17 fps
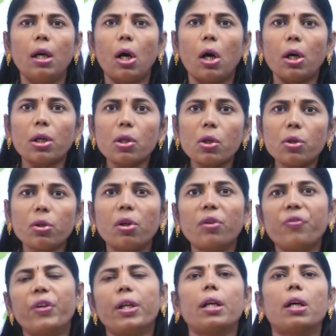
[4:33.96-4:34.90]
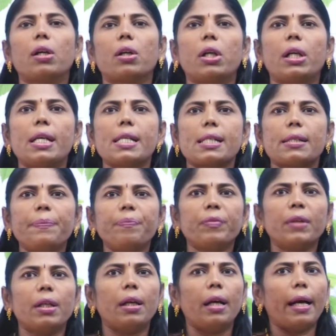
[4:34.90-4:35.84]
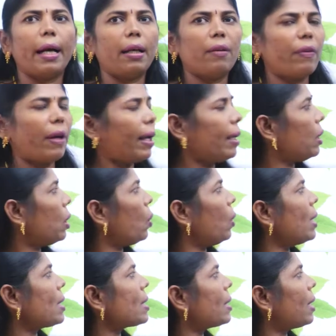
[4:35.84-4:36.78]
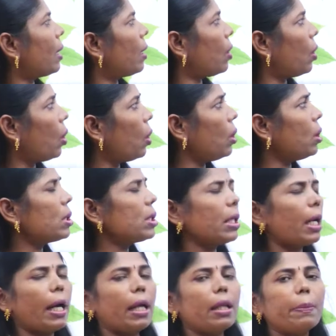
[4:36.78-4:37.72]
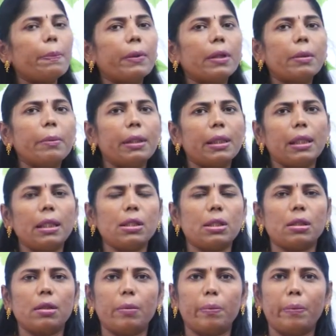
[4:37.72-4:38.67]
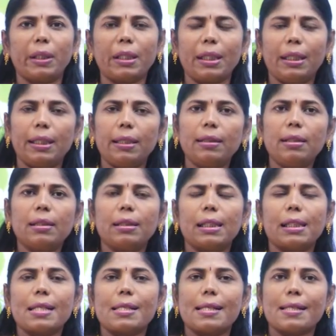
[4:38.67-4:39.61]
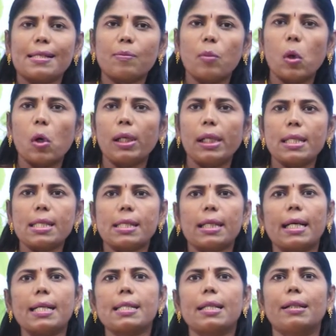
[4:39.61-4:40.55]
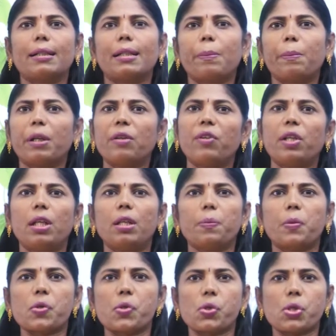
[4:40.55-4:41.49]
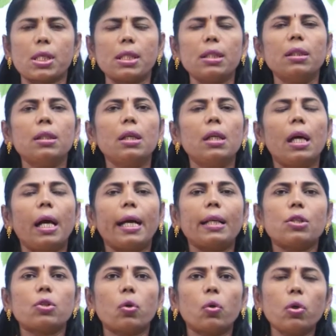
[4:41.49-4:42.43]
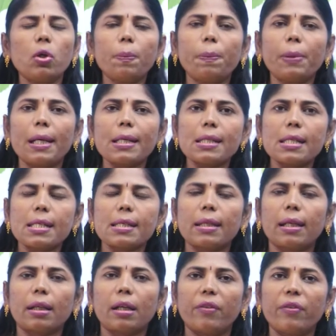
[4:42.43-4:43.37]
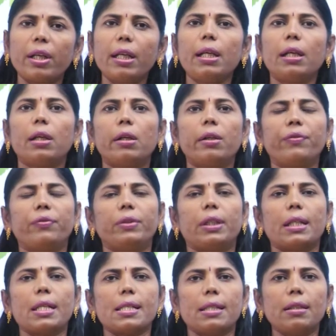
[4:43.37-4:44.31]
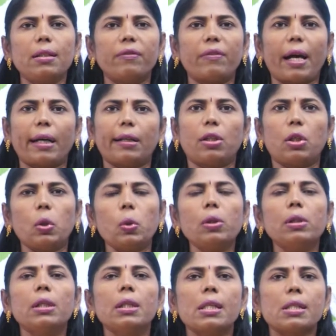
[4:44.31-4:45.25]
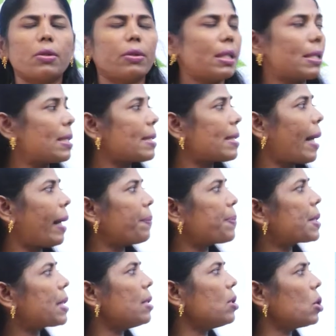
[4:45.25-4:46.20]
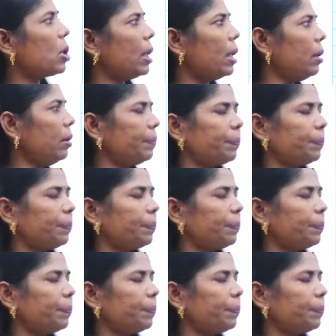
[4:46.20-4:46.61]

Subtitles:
autotrophic organism, and vacuole is a large and permanent, but here that is a small in size and temporary in position. And tonoplast is the covering of, that is a vacuole. So this is absent in